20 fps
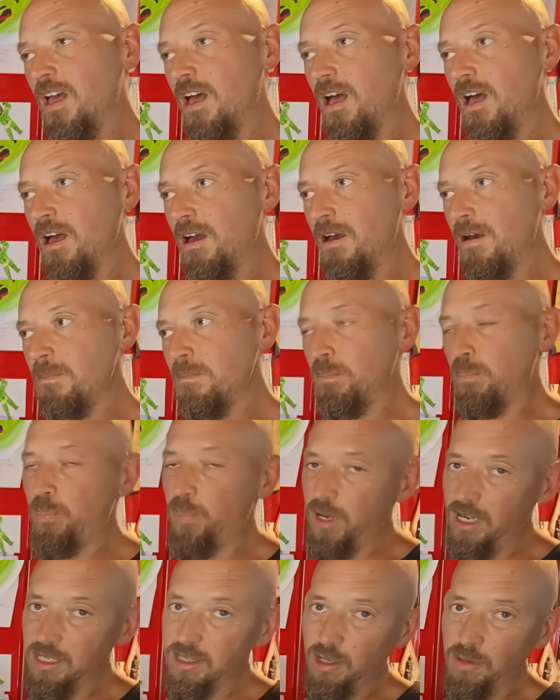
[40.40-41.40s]

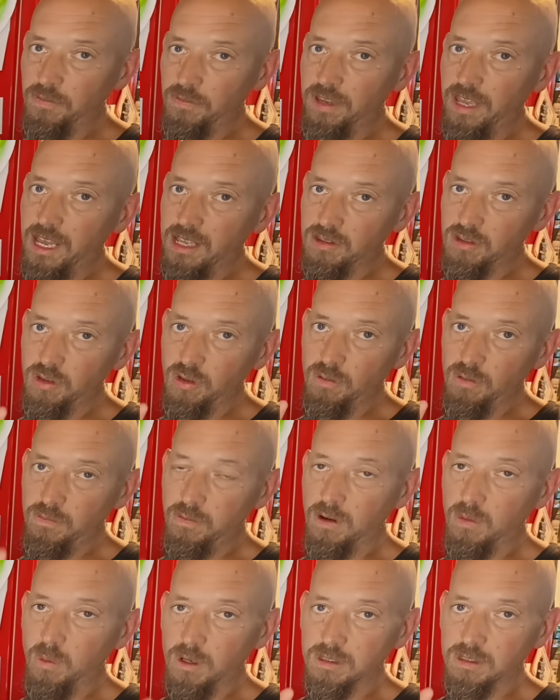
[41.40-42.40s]
But don't forget to
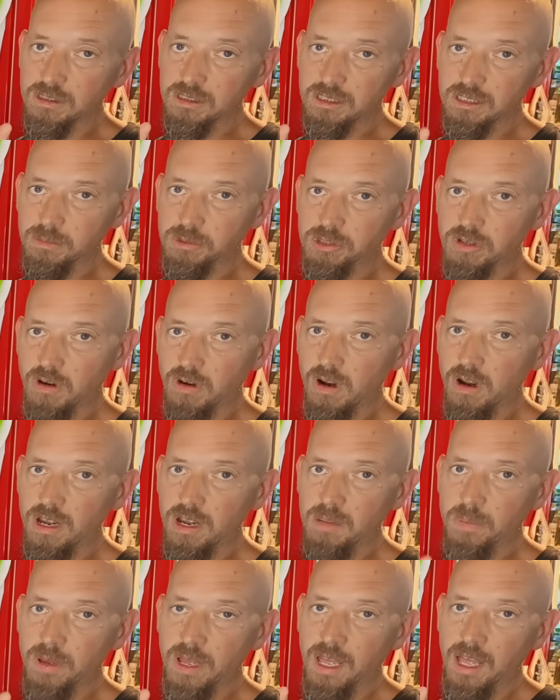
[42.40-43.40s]
follow on,
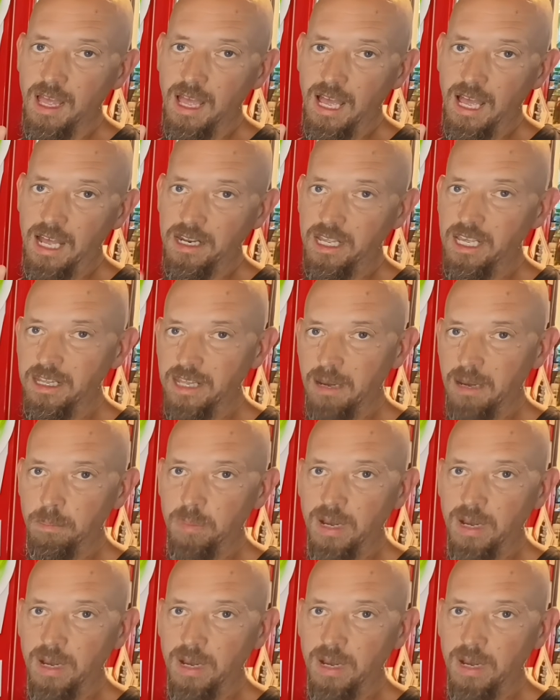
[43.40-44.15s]
subscribe, and hit that